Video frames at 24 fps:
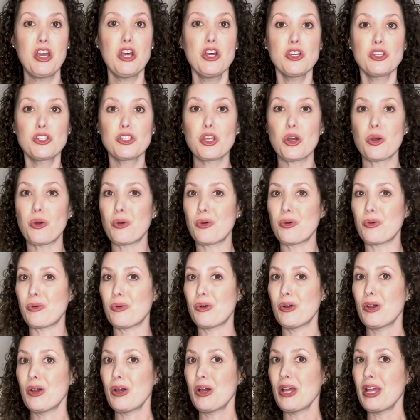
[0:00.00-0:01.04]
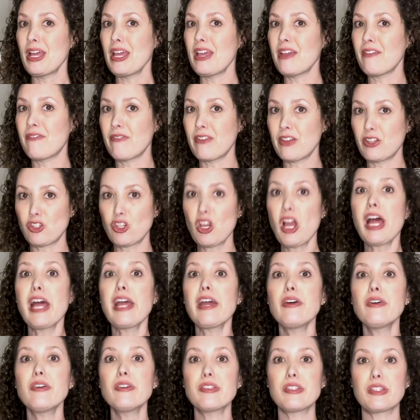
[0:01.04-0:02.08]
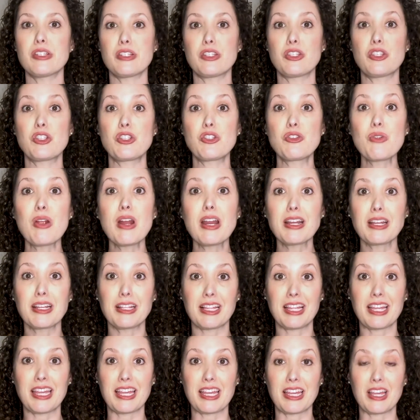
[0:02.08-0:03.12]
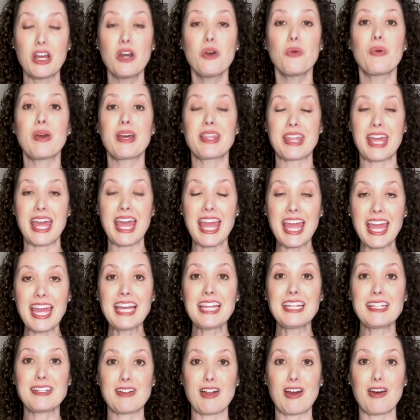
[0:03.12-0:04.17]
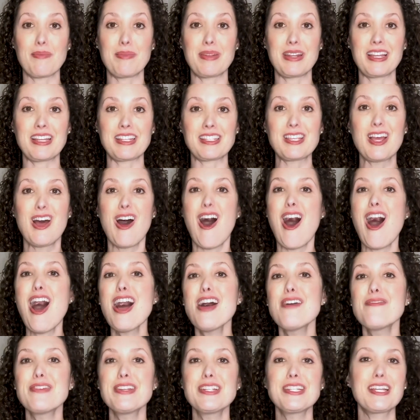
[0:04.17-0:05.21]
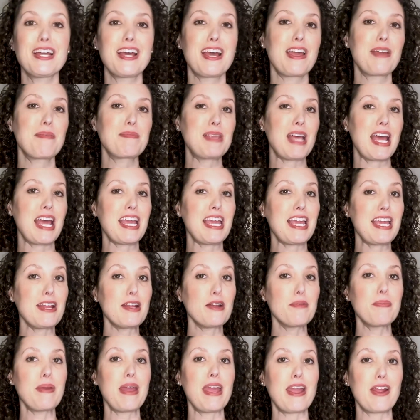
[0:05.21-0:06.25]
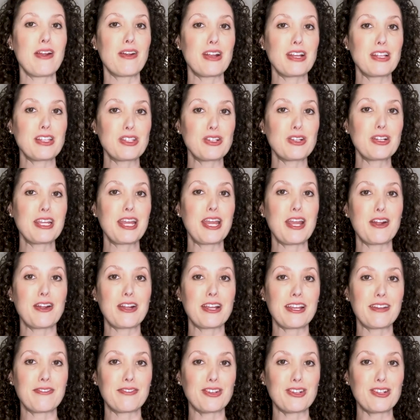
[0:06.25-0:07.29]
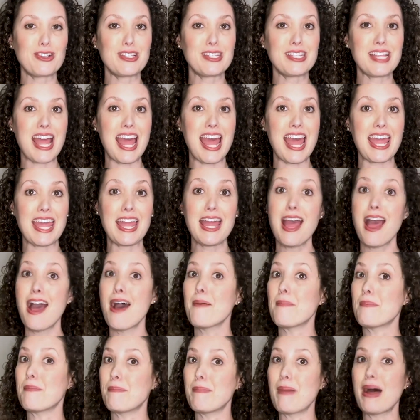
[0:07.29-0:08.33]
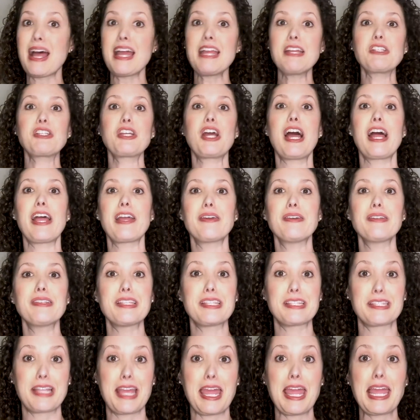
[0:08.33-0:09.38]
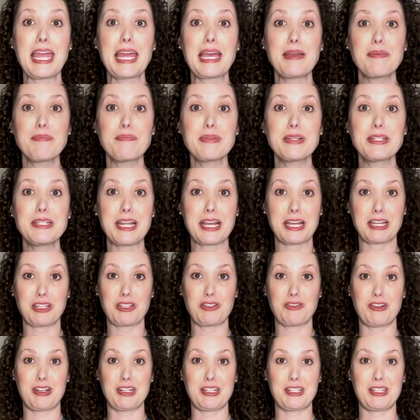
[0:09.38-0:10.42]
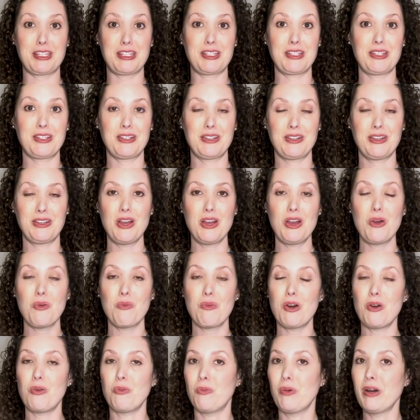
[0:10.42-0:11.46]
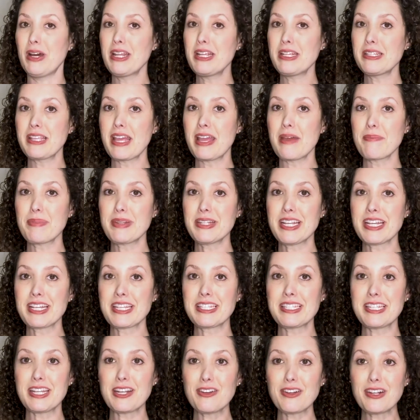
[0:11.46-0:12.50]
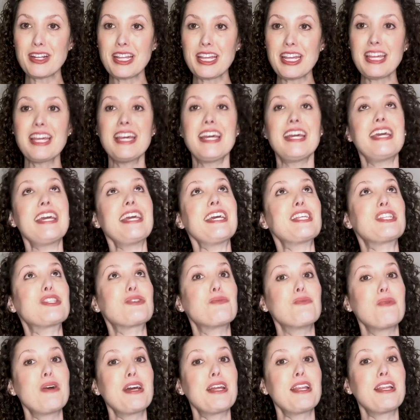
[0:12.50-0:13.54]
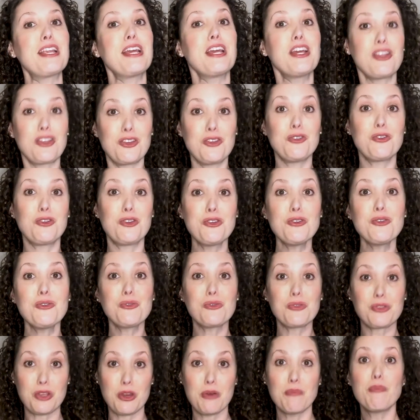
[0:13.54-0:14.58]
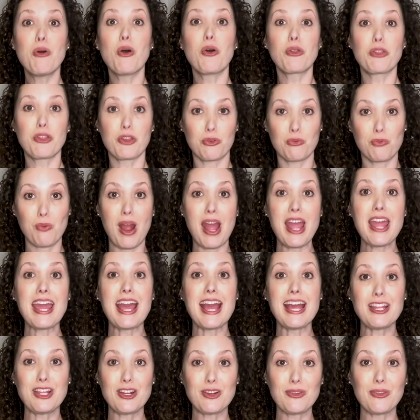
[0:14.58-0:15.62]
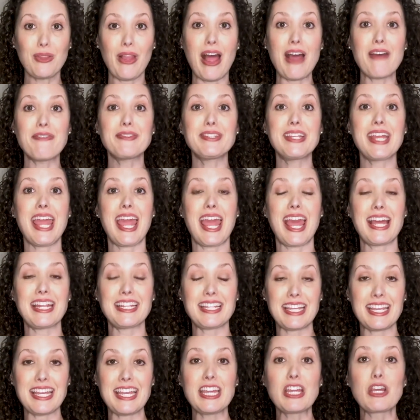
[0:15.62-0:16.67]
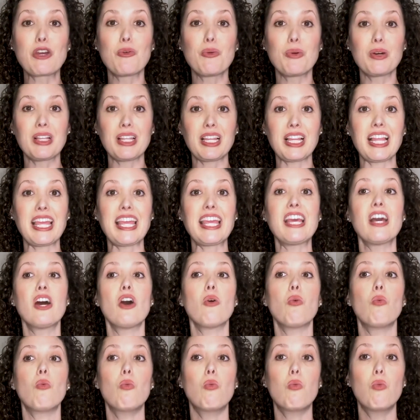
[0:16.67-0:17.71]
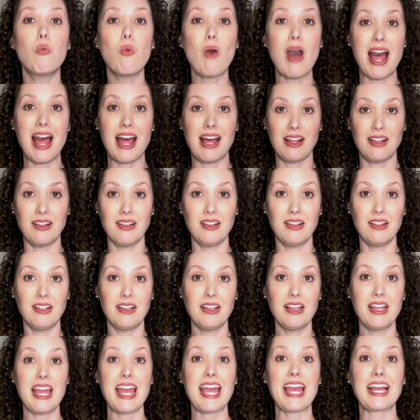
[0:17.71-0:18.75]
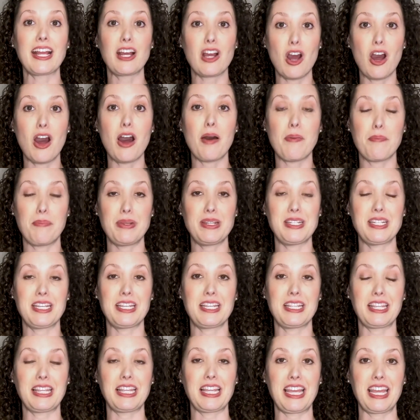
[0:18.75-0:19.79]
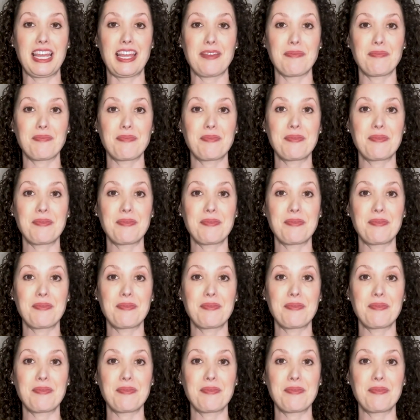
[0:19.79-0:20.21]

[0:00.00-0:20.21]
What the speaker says: So if a child is struggling with hand dominance, oftentimes I hear parents or caregivers say, my child is ambidextrous. Well, what is ambidexterity? It's when you use both your right and your left hand equally well and competently.